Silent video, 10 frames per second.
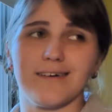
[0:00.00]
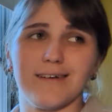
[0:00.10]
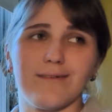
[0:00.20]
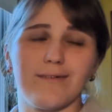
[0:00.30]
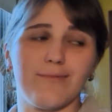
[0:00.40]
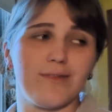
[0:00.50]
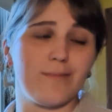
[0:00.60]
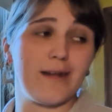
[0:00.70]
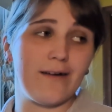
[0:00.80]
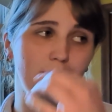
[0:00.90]
I don't want to put
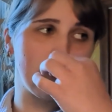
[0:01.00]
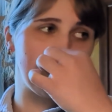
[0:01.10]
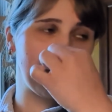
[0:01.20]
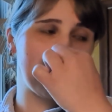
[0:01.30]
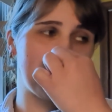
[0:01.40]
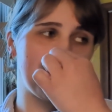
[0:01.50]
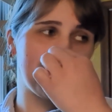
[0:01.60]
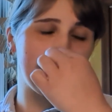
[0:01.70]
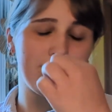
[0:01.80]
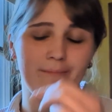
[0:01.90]
them in everywhere, though.
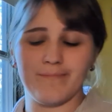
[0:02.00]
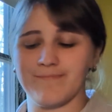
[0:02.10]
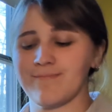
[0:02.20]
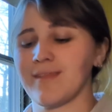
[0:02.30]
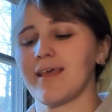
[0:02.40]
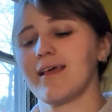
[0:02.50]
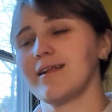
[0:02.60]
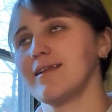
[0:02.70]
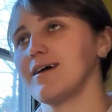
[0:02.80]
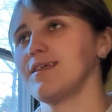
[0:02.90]

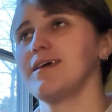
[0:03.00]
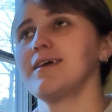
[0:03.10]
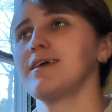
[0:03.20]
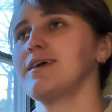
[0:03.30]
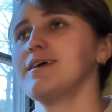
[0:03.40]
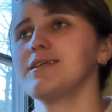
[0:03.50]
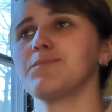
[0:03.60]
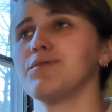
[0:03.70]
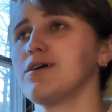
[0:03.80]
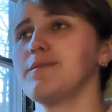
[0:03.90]
Nothing is
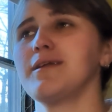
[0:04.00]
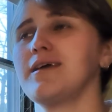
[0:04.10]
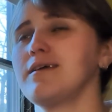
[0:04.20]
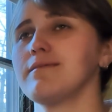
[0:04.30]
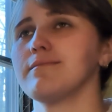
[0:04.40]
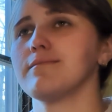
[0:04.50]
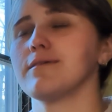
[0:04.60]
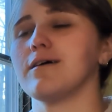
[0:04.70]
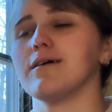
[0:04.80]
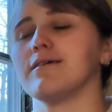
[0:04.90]
permanent.
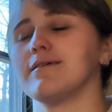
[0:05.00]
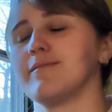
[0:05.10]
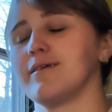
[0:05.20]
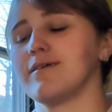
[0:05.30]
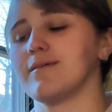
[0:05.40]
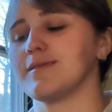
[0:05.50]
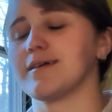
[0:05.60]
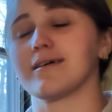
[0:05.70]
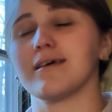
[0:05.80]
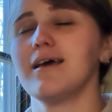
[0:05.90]
I'm
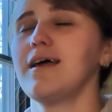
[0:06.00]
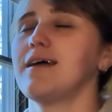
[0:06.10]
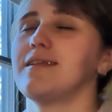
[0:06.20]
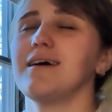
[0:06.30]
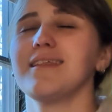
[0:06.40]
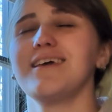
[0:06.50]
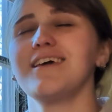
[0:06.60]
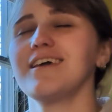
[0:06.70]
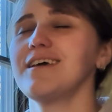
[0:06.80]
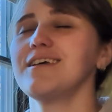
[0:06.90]
stuck.
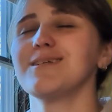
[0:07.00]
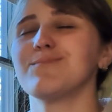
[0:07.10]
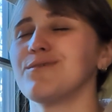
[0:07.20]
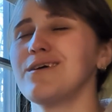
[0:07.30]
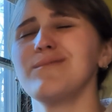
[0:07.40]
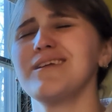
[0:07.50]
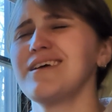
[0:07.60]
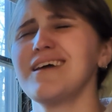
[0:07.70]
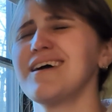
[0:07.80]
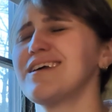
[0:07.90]
Nothing is
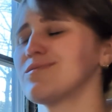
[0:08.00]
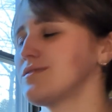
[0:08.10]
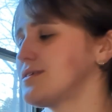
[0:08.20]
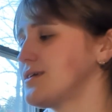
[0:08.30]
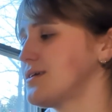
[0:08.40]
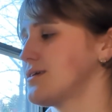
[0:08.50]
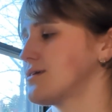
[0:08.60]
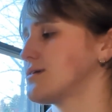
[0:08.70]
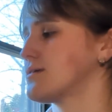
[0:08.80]
permanent as we think.